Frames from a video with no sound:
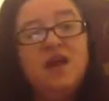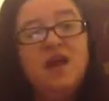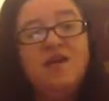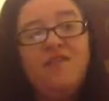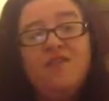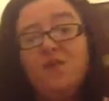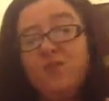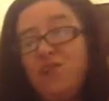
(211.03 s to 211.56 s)

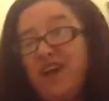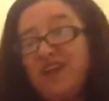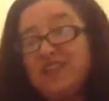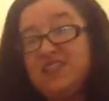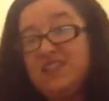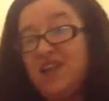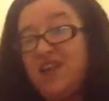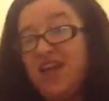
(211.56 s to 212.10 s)
For the price
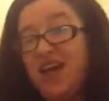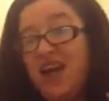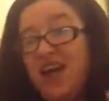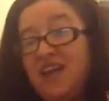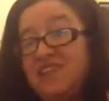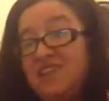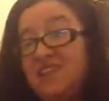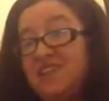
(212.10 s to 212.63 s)
of it,
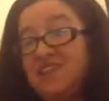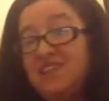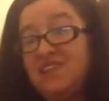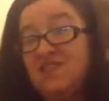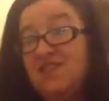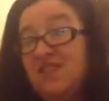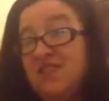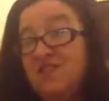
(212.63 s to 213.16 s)
guys, this is
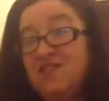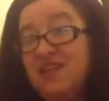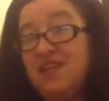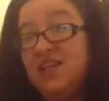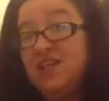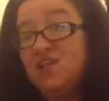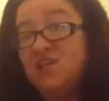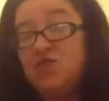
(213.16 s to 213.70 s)
really,
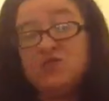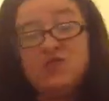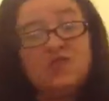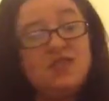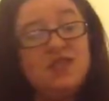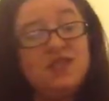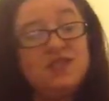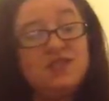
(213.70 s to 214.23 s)
really good.
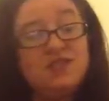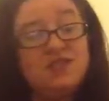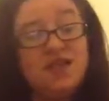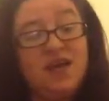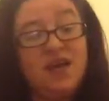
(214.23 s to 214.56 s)
It's